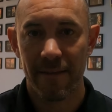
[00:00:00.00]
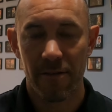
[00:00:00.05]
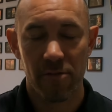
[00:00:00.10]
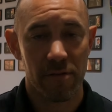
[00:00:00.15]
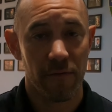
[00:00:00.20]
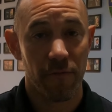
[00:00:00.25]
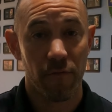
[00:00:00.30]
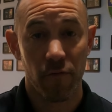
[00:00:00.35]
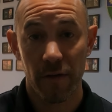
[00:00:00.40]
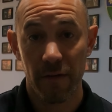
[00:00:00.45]
There's
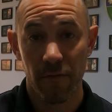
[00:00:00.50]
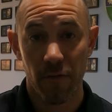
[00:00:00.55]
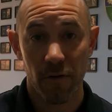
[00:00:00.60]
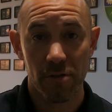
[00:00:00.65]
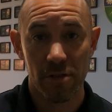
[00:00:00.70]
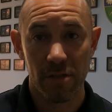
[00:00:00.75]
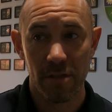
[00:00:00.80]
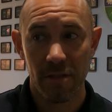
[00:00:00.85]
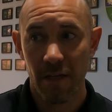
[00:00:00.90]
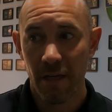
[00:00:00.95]
a free
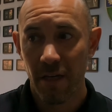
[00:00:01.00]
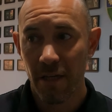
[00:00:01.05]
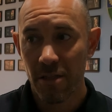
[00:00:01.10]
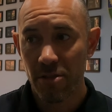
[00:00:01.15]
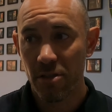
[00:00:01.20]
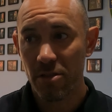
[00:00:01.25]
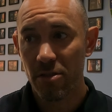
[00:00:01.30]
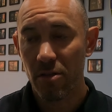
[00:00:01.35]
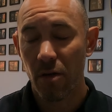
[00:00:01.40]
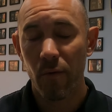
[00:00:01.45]
version.
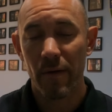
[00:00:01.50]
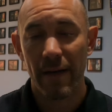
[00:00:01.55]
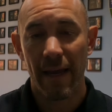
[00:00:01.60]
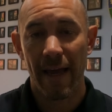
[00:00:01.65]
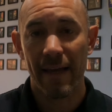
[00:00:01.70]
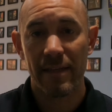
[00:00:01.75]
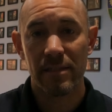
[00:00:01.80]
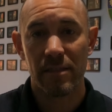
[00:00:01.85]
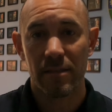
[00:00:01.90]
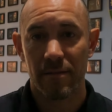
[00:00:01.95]
Just go and
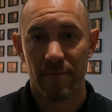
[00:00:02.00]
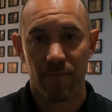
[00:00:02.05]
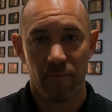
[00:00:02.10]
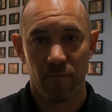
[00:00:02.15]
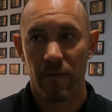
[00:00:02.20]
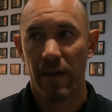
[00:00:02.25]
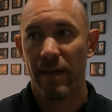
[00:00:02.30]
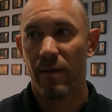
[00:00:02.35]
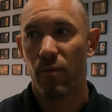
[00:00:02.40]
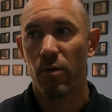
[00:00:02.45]
ask,
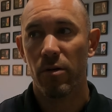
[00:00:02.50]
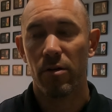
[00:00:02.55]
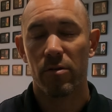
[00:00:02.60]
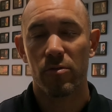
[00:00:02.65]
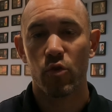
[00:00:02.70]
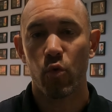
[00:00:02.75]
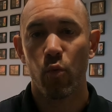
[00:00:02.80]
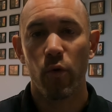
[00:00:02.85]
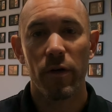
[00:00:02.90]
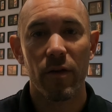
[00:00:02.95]
hey, what are
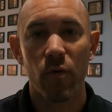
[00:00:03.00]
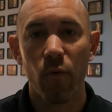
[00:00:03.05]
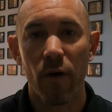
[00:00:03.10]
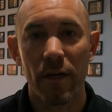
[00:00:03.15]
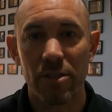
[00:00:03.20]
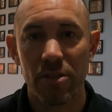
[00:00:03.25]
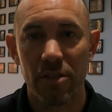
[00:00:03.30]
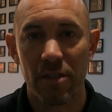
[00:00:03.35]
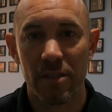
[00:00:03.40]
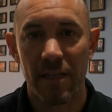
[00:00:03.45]
20
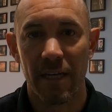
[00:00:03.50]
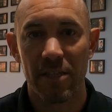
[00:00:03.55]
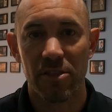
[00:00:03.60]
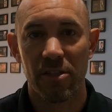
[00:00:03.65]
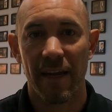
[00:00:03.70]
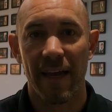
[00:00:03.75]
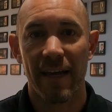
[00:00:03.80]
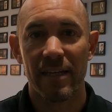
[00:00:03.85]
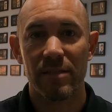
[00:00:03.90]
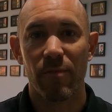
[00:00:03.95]
questions I should
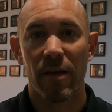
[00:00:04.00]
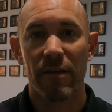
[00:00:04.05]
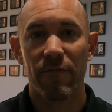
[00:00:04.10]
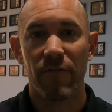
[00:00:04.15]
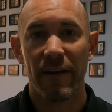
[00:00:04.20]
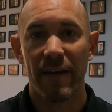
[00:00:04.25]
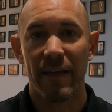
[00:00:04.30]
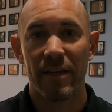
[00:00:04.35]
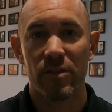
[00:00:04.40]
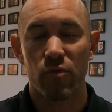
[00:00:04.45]
ask my
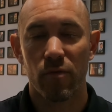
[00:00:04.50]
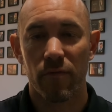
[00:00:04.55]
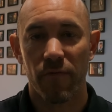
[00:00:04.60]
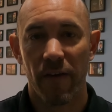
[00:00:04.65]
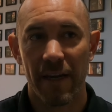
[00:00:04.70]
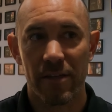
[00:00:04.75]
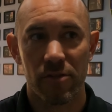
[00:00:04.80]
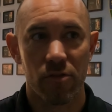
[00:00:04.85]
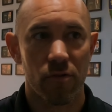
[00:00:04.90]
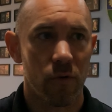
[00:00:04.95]
financial
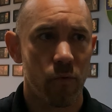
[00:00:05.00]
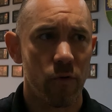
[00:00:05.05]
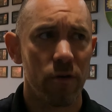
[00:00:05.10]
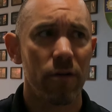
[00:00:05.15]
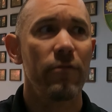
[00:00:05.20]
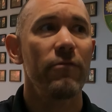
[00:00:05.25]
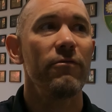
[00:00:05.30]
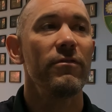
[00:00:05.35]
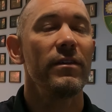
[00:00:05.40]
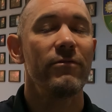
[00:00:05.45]
advisor? Or what are
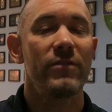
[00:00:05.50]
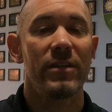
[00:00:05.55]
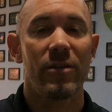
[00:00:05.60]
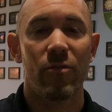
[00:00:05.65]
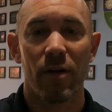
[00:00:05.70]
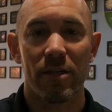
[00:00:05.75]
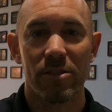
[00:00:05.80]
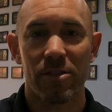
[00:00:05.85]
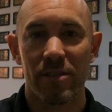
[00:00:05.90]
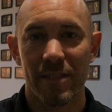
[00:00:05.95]
50
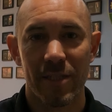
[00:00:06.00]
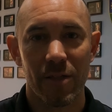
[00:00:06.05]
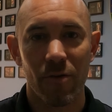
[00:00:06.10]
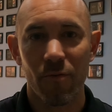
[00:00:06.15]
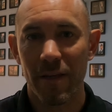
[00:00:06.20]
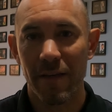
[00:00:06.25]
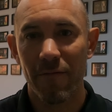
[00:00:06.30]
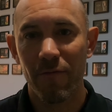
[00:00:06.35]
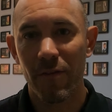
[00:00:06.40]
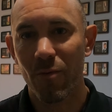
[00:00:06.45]
questions? It'll
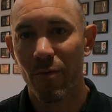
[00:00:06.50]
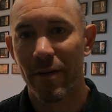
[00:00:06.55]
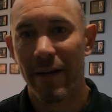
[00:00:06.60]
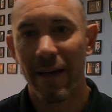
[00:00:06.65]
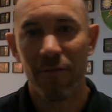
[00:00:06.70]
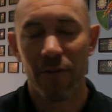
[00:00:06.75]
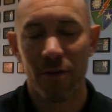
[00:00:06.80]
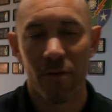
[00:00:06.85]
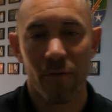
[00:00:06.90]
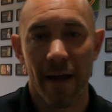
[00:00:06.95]
give you
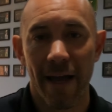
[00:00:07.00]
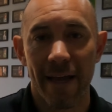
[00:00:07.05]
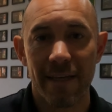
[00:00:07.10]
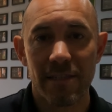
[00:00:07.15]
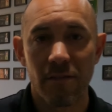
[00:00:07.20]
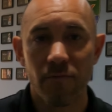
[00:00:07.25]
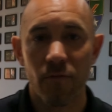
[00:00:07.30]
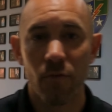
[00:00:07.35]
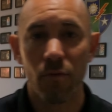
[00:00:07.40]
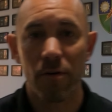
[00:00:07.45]
whatever you
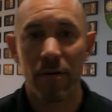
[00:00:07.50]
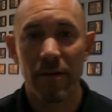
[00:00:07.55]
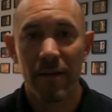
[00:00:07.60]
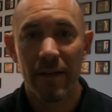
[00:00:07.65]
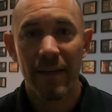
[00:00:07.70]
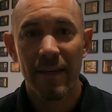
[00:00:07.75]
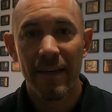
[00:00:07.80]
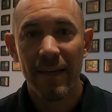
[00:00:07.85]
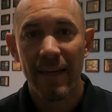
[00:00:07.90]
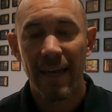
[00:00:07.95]
ask for.
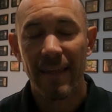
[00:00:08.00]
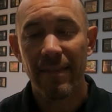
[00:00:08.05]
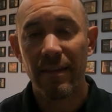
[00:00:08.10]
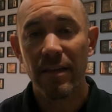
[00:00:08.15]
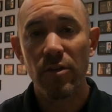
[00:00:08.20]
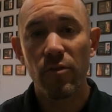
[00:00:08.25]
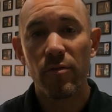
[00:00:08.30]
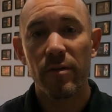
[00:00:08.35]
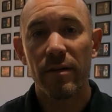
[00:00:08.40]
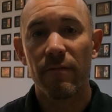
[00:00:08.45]
And then
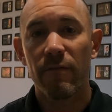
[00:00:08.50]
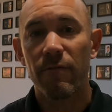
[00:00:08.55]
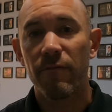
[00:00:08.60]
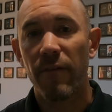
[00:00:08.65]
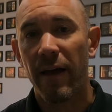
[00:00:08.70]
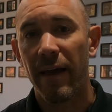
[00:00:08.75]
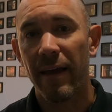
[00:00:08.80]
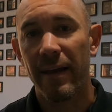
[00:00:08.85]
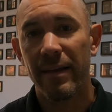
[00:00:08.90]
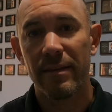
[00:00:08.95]
you can
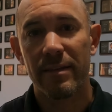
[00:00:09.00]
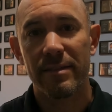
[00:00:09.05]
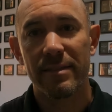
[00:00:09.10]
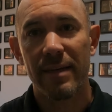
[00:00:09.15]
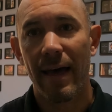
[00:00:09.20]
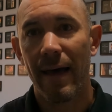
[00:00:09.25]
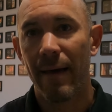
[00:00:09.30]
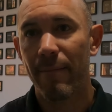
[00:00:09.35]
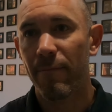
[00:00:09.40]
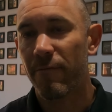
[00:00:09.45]
find the
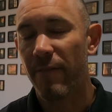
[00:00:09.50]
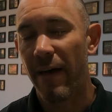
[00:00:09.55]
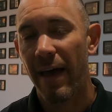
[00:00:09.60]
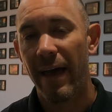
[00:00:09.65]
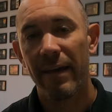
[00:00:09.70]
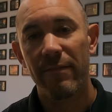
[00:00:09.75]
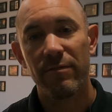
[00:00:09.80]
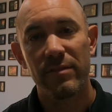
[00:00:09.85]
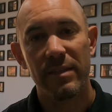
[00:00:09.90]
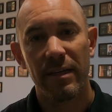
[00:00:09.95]
top
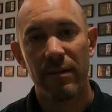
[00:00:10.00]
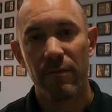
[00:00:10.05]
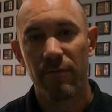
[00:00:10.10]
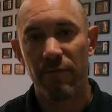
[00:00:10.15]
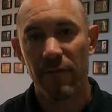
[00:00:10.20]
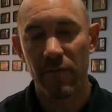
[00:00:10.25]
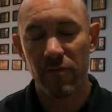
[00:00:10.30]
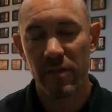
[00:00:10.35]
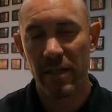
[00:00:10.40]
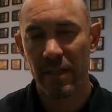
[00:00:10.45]
5, 10,
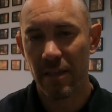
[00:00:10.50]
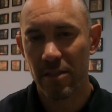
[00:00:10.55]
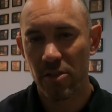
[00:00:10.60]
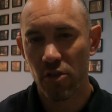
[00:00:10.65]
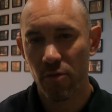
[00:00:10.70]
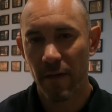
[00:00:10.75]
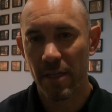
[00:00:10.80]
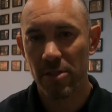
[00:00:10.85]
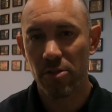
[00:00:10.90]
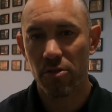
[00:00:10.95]
15 that
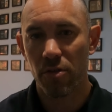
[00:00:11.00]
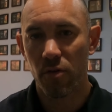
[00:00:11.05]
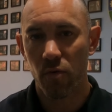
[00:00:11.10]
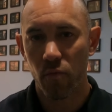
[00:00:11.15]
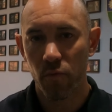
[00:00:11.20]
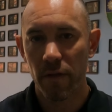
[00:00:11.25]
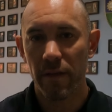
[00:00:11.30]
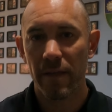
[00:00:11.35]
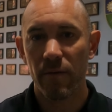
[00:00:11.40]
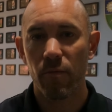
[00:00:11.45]
you make sure you
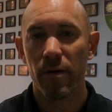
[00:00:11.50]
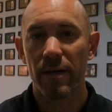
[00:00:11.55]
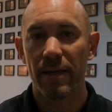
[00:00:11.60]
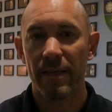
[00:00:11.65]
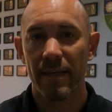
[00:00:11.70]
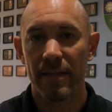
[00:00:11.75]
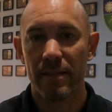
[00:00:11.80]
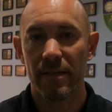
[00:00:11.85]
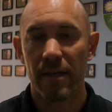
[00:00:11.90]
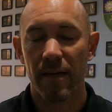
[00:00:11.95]
really want to
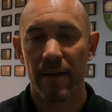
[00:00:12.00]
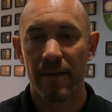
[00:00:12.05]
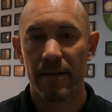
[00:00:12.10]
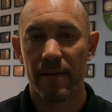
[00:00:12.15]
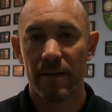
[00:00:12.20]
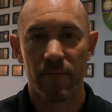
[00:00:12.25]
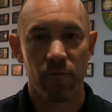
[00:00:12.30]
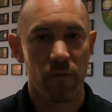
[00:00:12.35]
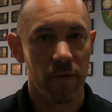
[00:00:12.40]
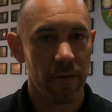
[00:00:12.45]
get done,
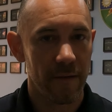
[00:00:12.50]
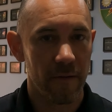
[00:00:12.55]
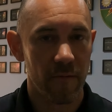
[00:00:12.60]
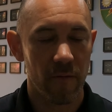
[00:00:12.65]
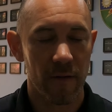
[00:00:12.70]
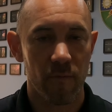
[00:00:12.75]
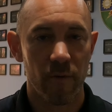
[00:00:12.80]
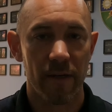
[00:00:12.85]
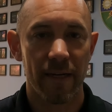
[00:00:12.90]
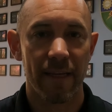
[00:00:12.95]
really
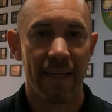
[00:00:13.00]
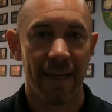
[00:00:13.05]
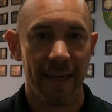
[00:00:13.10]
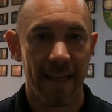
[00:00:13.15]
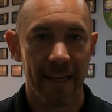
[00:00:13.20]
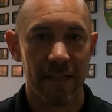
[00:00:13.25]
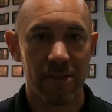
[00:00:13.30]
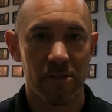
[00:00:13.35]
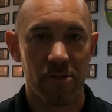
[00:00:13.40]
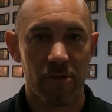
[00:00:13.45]
want to get
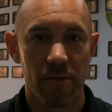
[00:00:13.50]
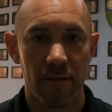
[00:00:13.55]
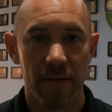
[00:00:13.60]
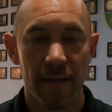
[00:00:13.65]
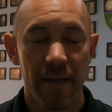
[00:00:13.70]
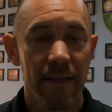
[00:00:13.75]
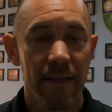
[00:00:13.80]
answered.